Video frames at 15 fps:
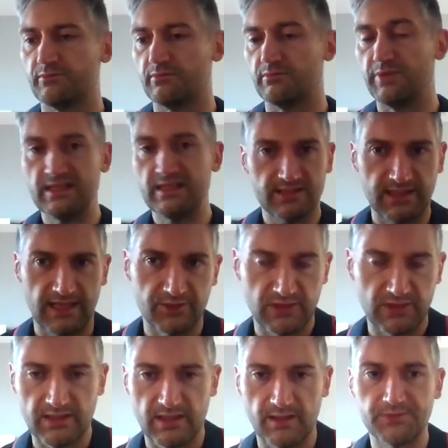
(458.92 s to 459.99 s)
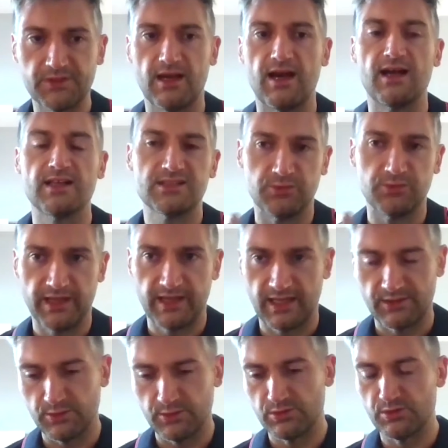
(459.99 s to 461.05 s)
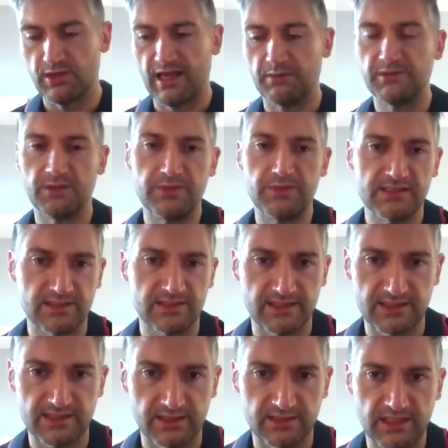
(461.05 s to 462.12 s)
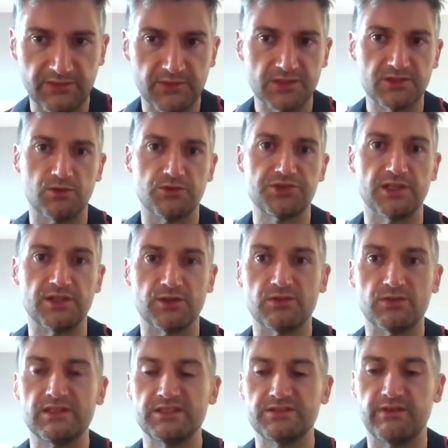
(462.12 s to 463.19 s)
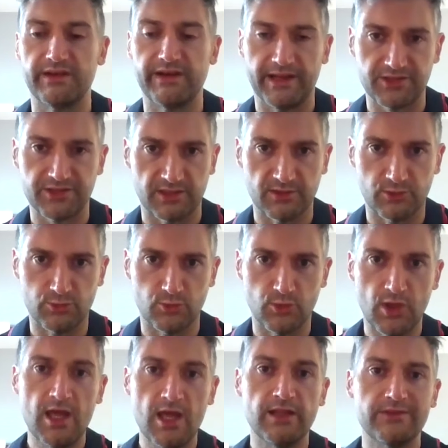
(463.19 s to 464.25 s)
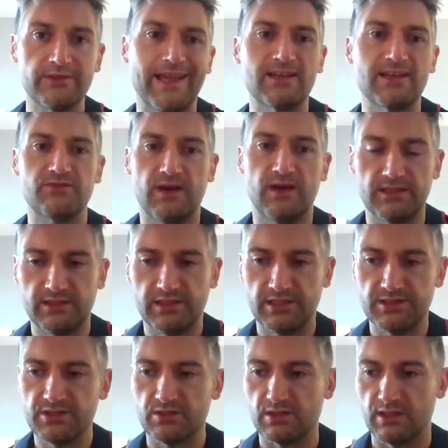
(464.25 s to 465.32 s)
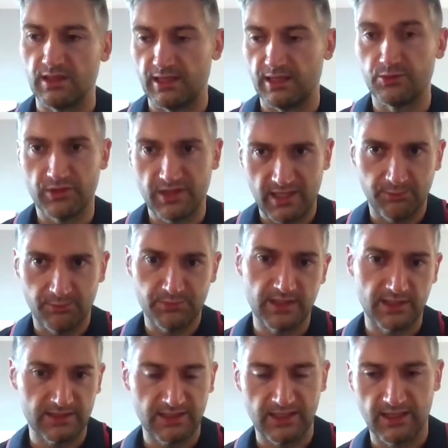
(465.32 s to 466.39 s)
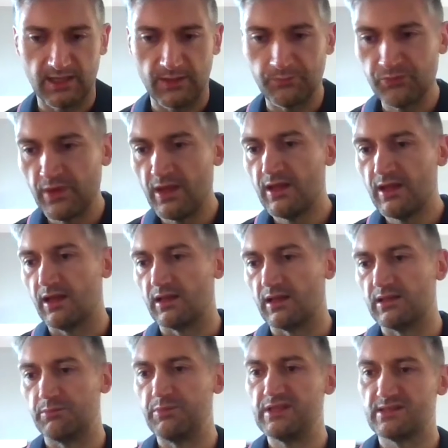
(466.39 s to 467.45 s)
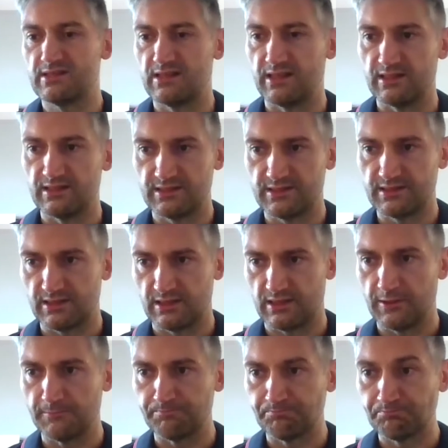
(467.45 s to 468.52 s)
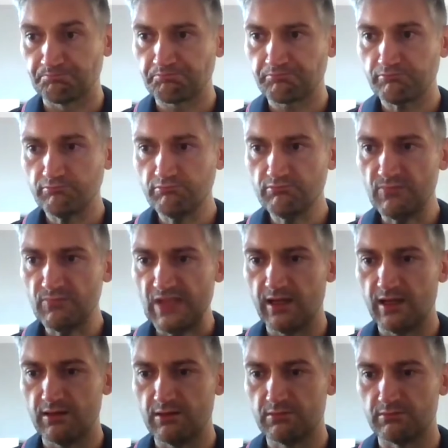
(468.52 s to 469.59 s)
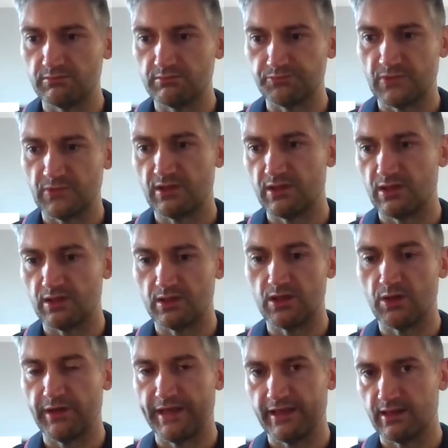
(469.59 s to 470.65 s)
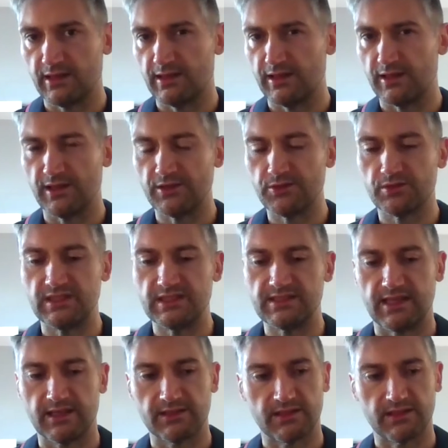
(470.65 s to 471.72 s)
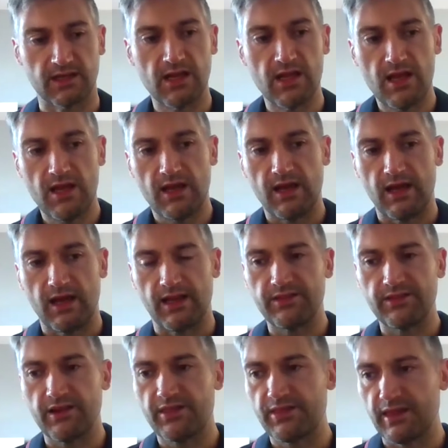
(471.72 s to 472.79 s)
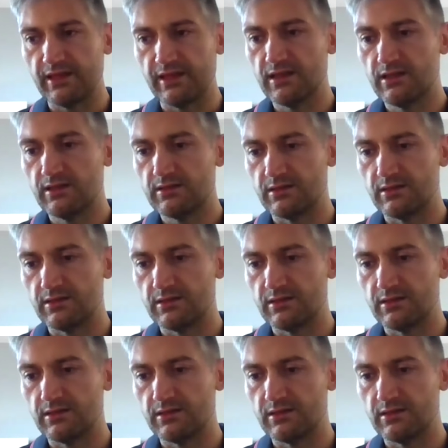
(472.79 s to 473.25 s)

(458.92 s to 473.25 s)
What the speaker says: business had to adapt. Us, we had to help the business and deliver solutions into this direction, to take advantage and to keep the business going into this sector. Another thing